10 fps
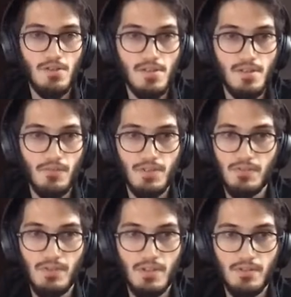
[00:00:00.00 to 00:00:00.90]
of
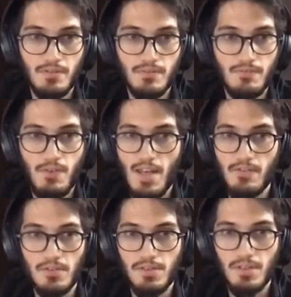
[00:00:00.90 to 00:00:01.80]
different
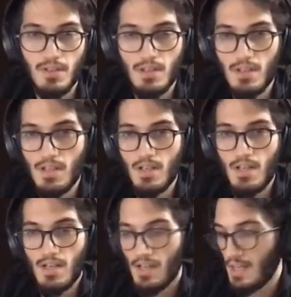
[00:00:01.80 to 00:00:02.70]
flavors.
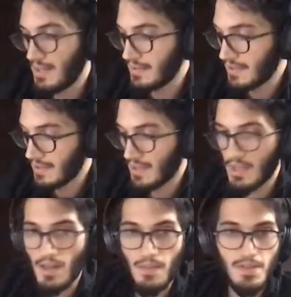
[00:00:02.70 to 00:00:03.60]
And
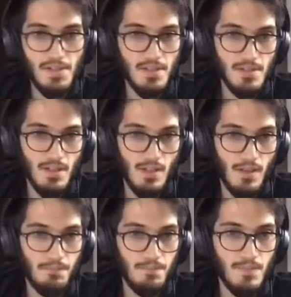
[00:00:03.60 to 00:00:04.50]
this is
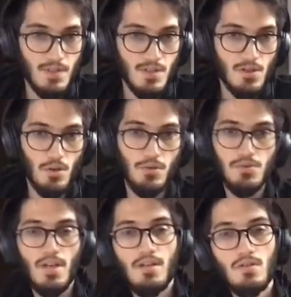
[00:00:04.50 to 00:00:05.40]

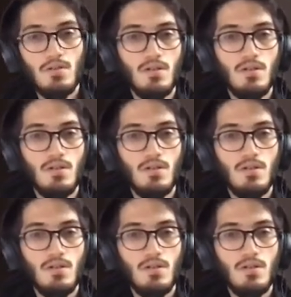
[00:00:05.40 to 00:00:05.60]
Solidus.io,